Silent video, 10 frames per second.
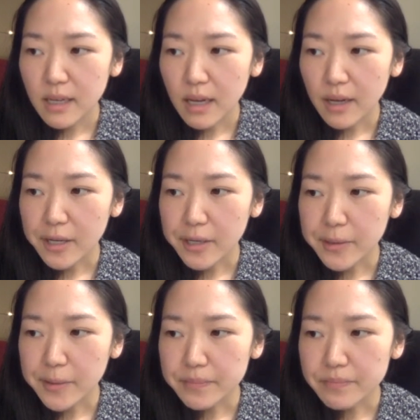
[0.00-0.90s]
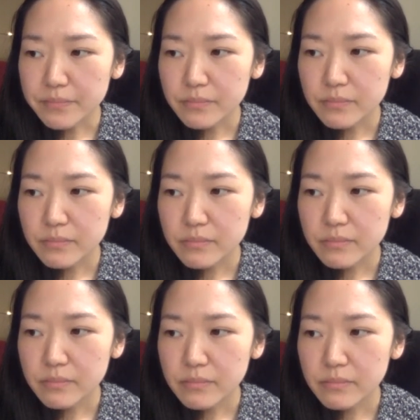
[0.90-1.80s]
um
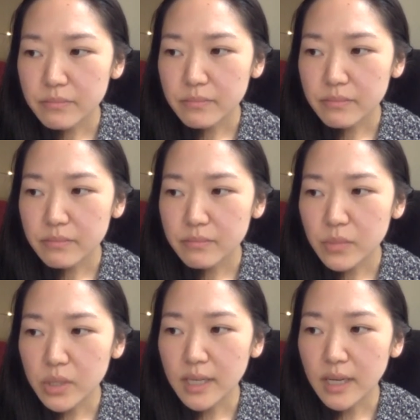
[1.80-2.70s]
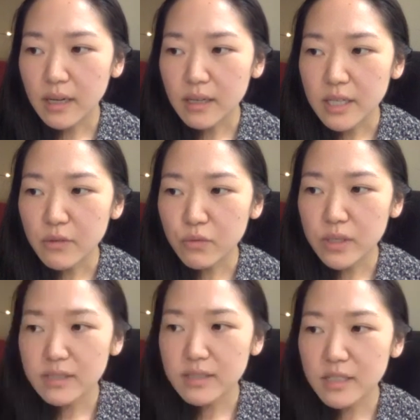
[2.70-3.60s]
but yeah if
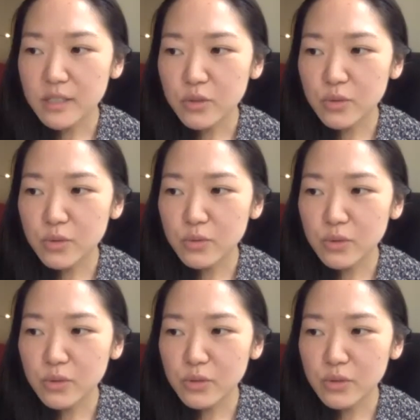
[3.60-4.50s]
we stick to